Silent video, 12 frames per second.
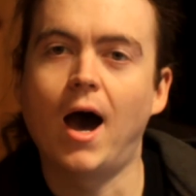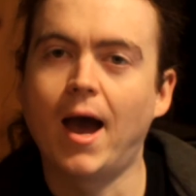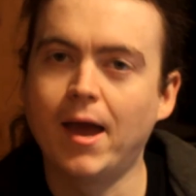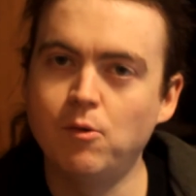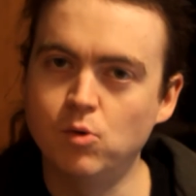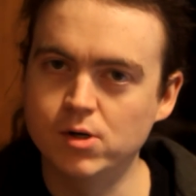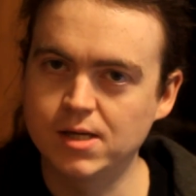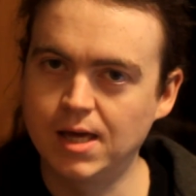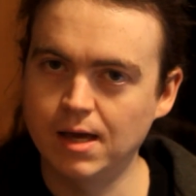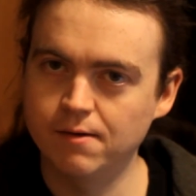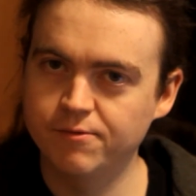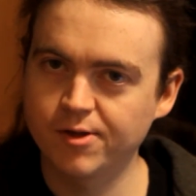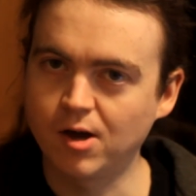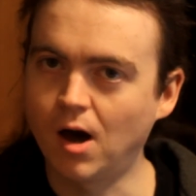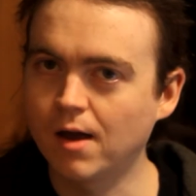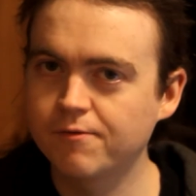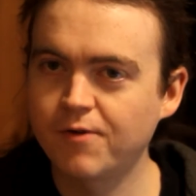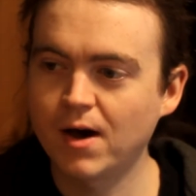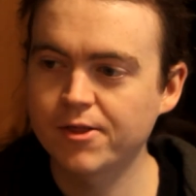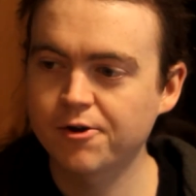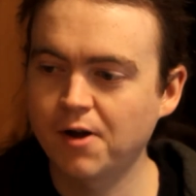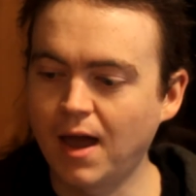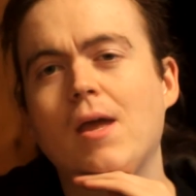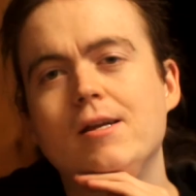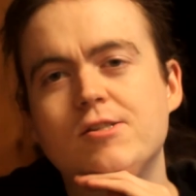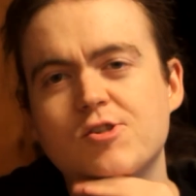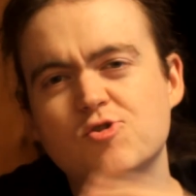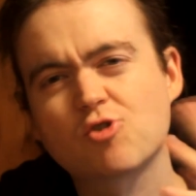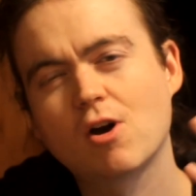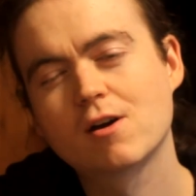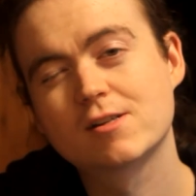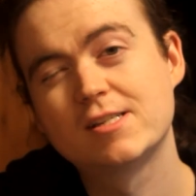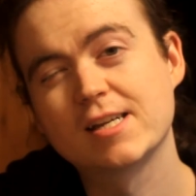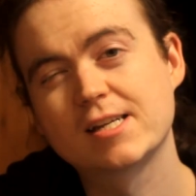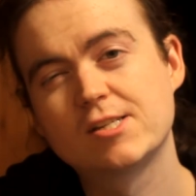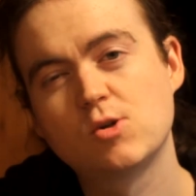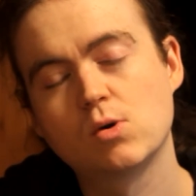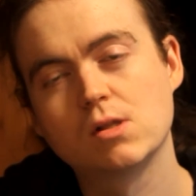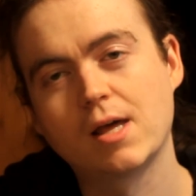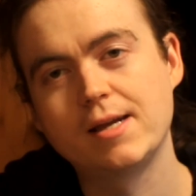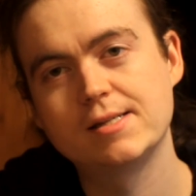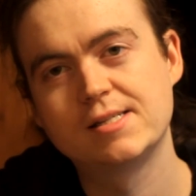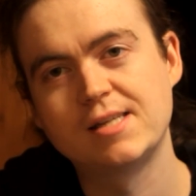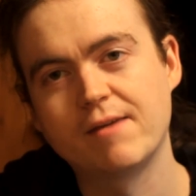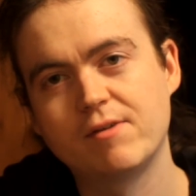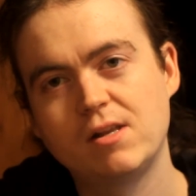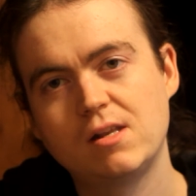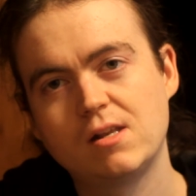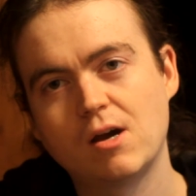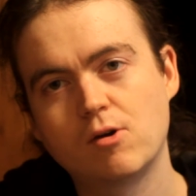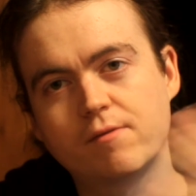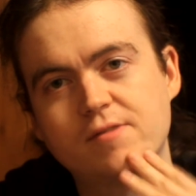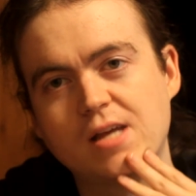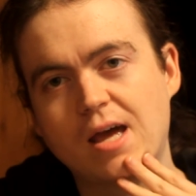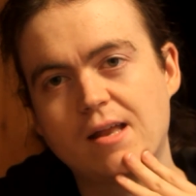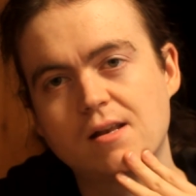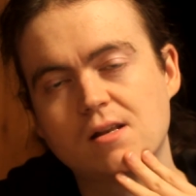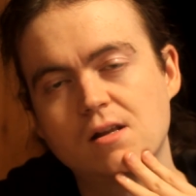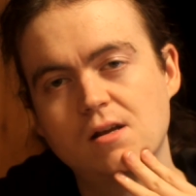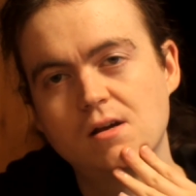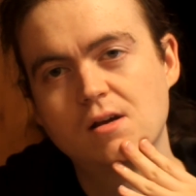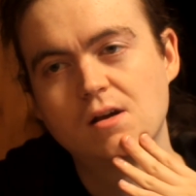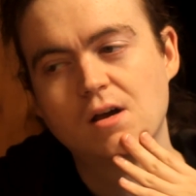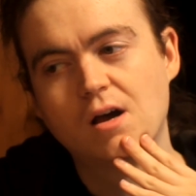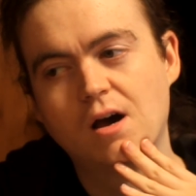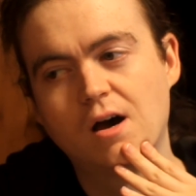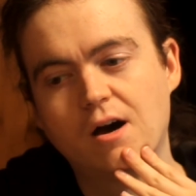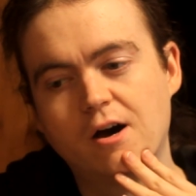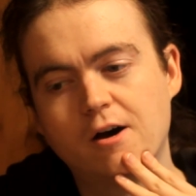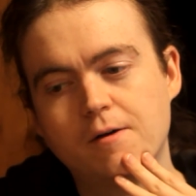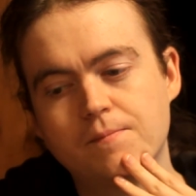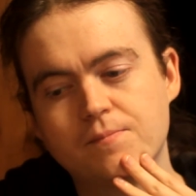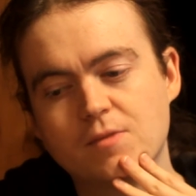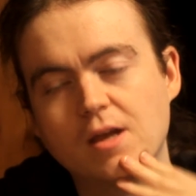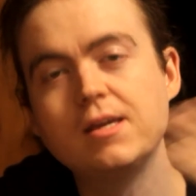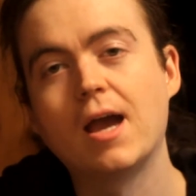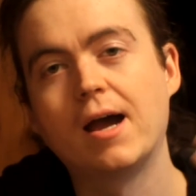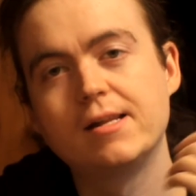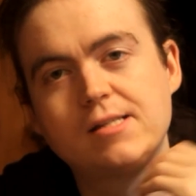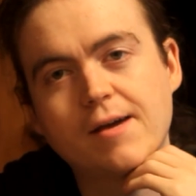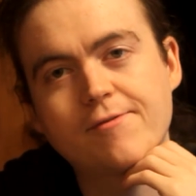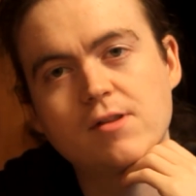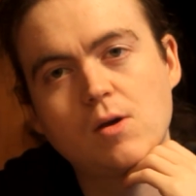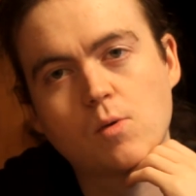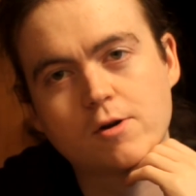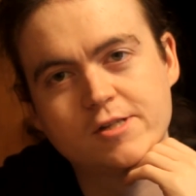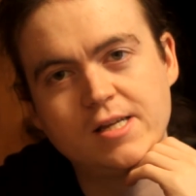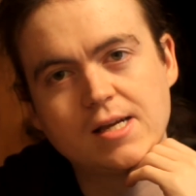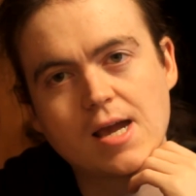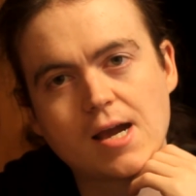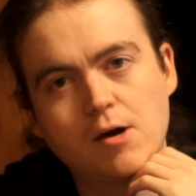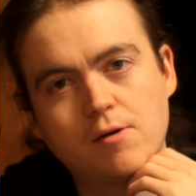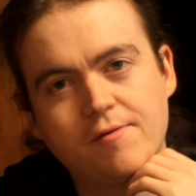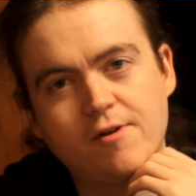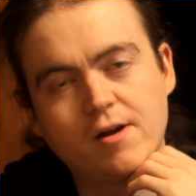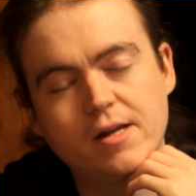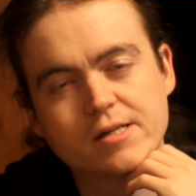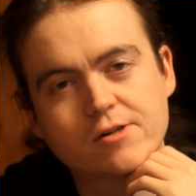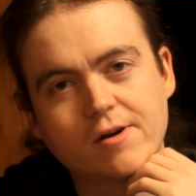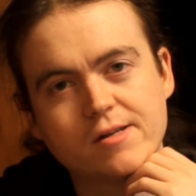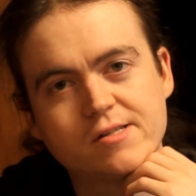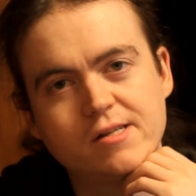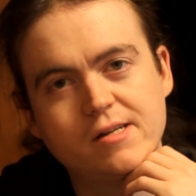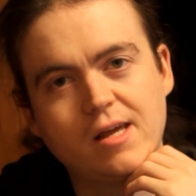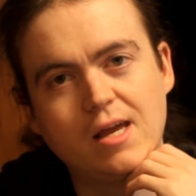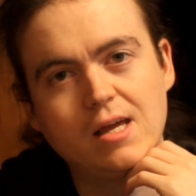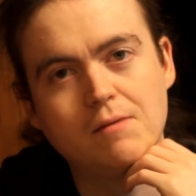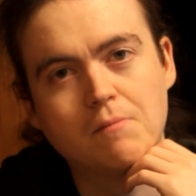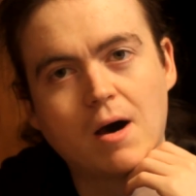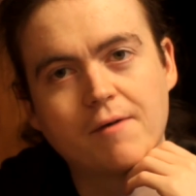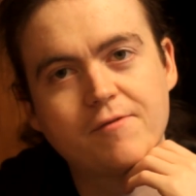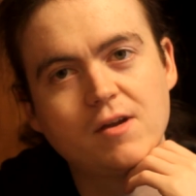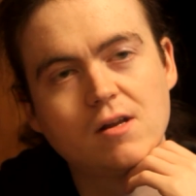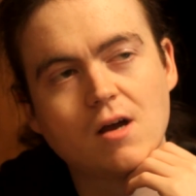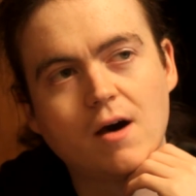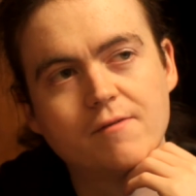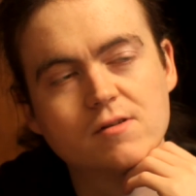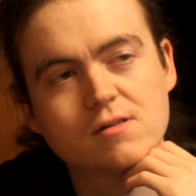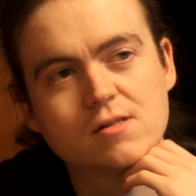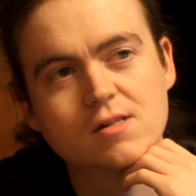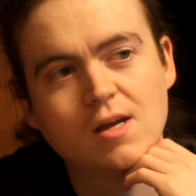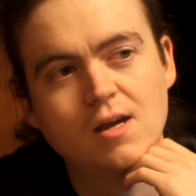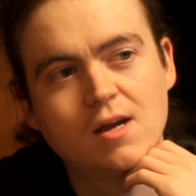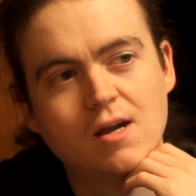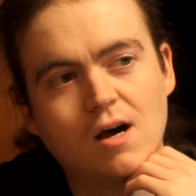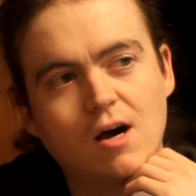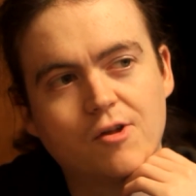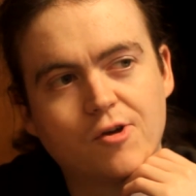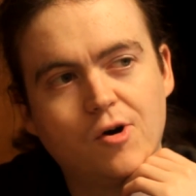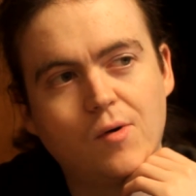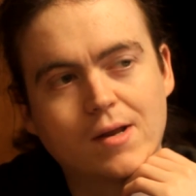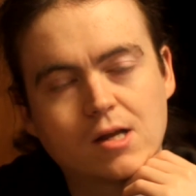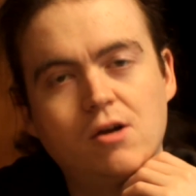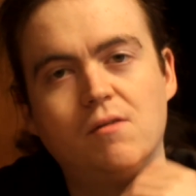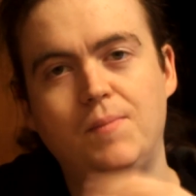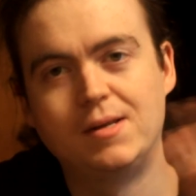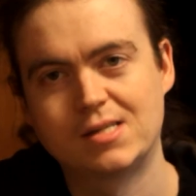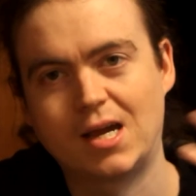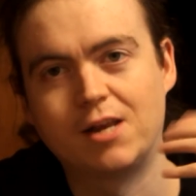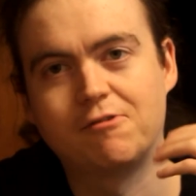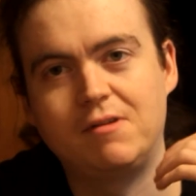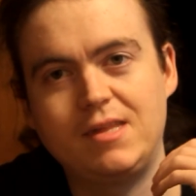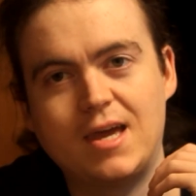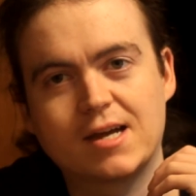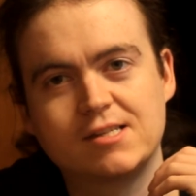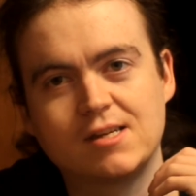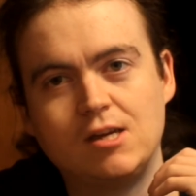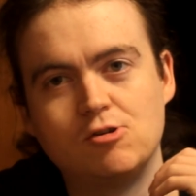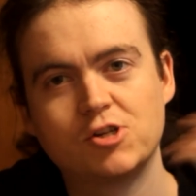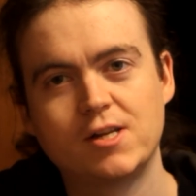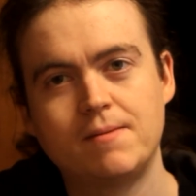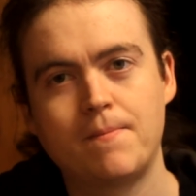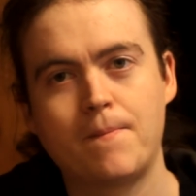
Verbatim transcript: I would give The Godfather a strong 6 to a light 7 out of 10. Um, yeah, definitely worth seeking out if you're interested in mafia novels although it could have been tighter in the execution.